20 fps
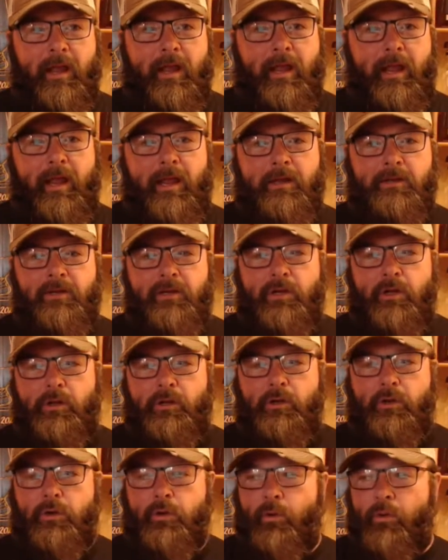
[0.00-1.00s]
and
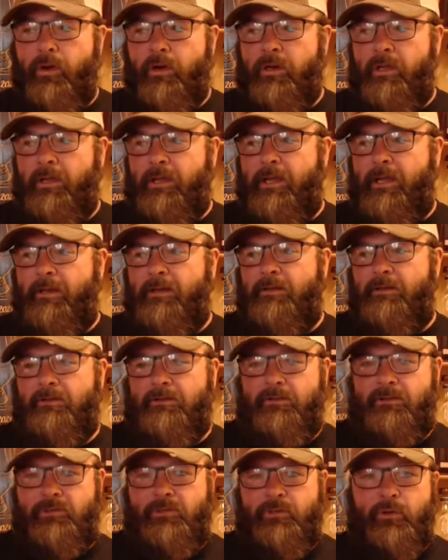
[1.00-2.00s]
you're going and
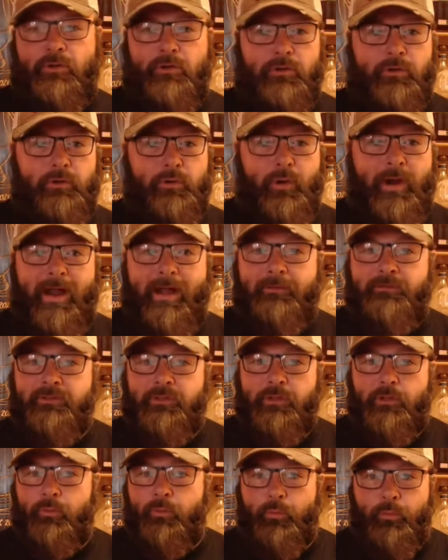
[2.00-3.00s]
getting certain crafts
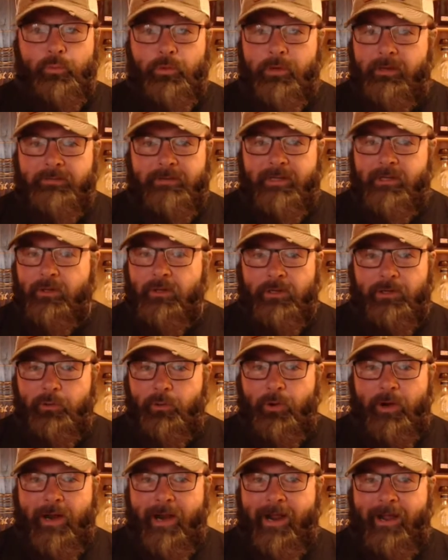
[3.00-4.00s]
that are really good
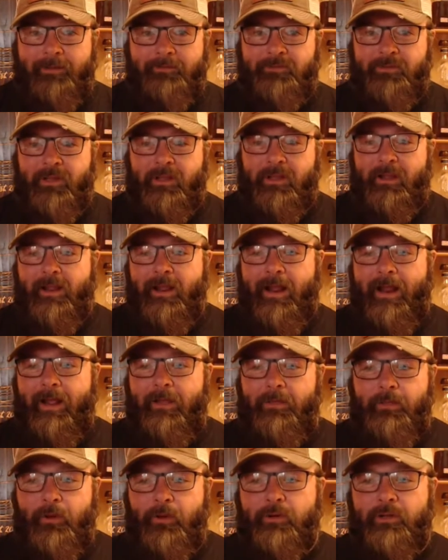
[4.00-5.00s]
craft,
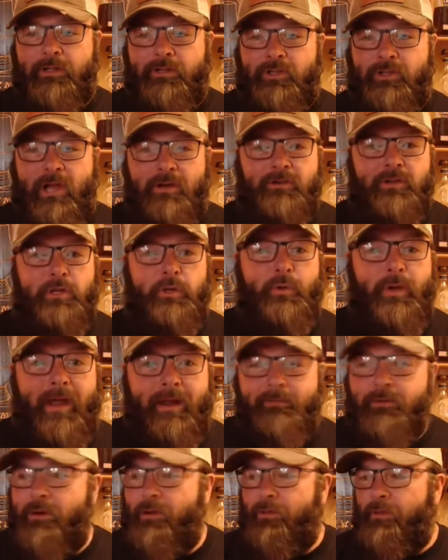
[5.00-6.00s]
and they're telling you
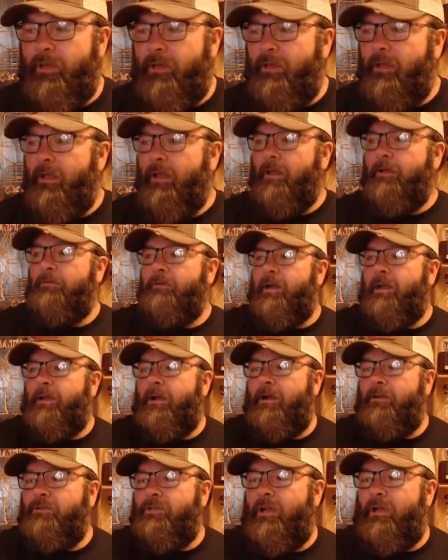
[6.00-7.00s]
everything.
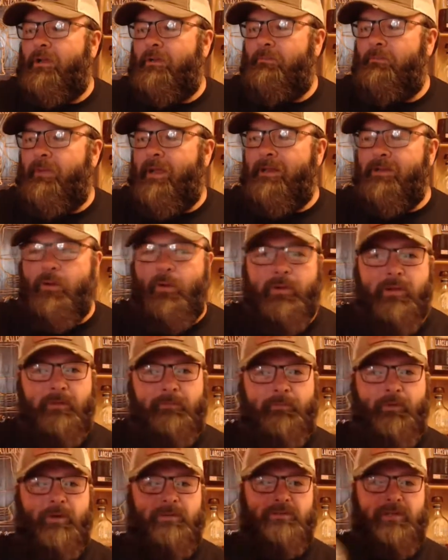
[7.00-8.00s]
Like I'll tell you,
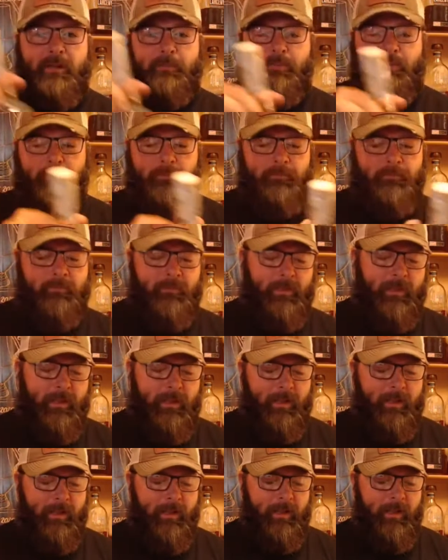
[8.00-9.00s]
Magnolia, for example.
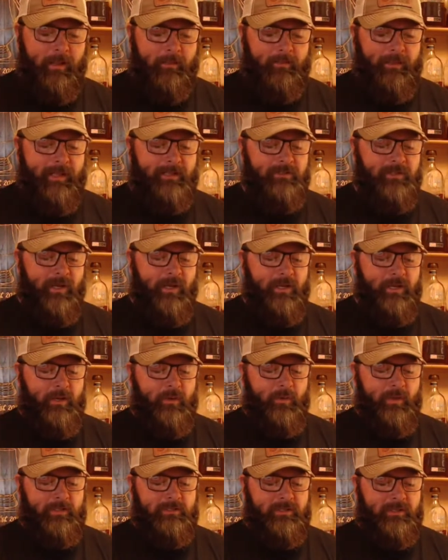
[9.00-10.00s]
They tell
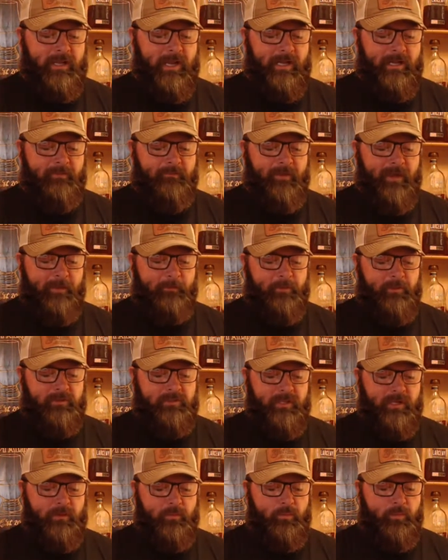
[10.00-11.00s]
you it's
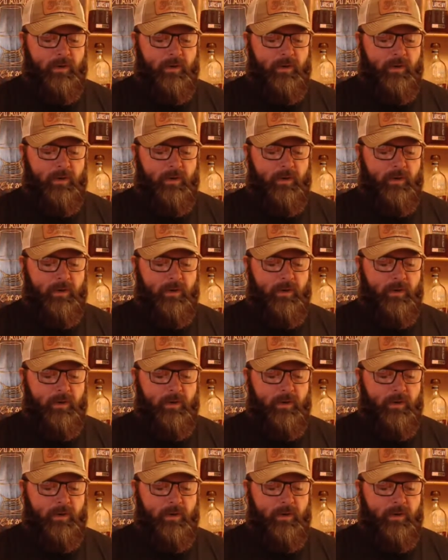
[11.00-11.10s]
95%